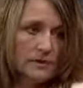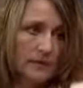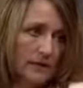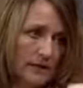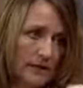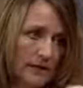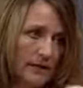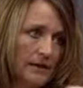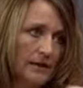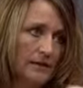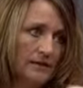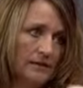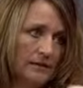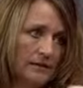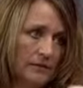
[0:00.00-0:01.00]
It
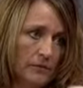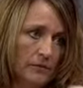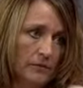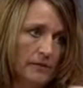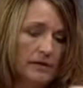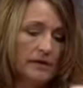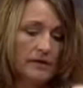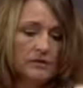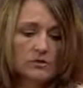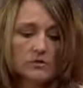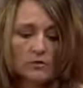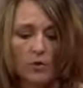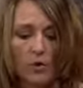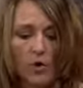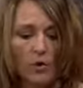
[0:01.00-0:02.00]
can. It really can.
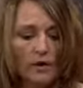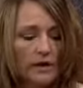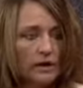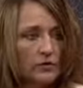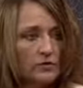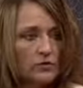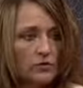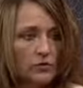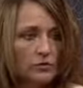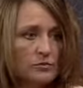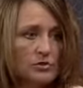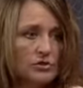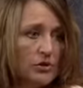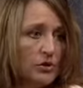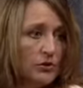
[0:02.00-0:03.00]
So all age
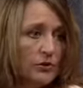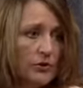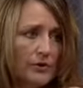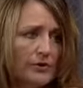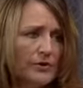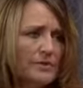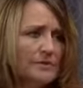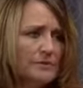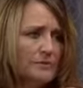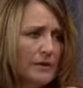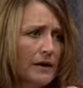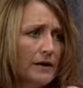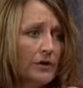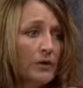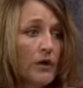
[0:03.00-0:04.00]
groups, gender, it doesn't
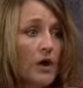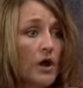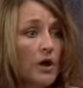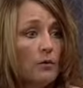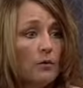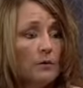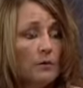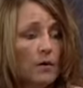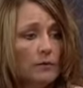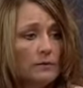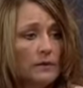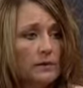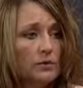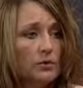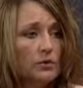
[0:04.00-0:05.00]
matter. We want
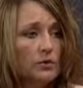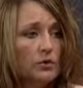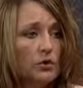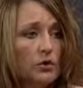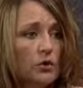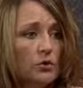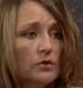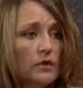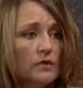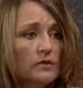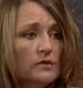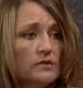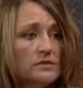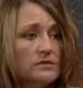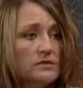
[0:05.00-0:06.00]
people to know that
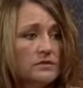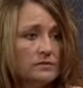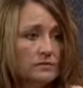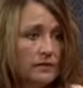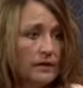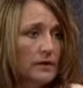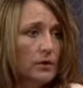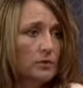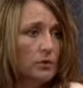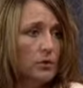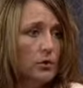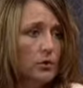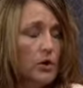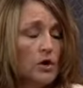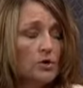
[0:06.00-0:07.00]
this is
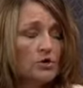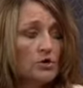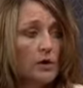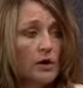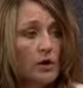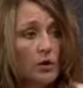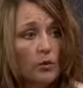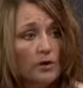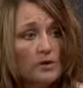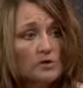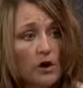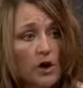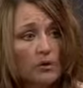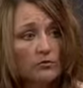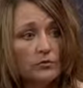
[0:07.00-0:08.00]
available. So I always
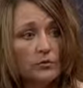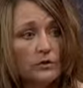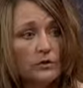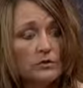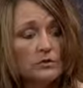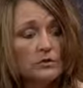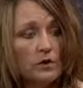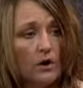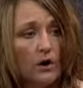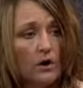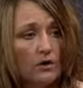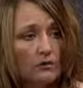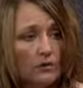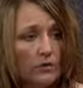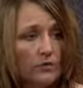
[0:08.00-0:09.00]
offer it to
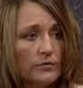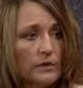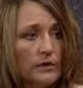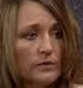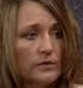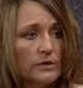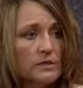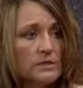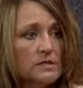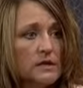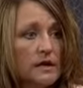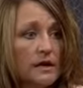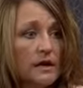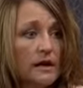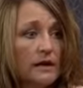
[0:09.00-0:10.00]
all of our families.
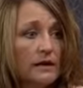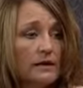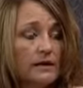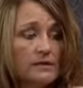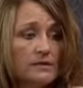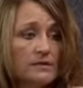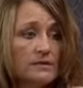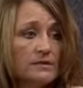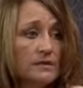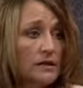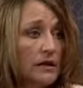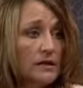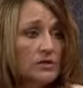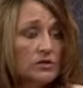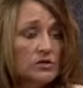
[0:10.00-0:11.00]
And as I said,
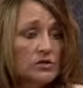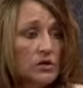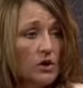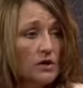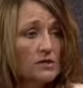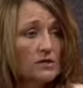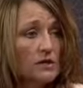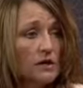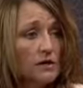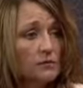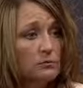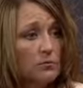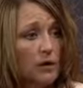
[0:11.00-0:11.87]
I just contact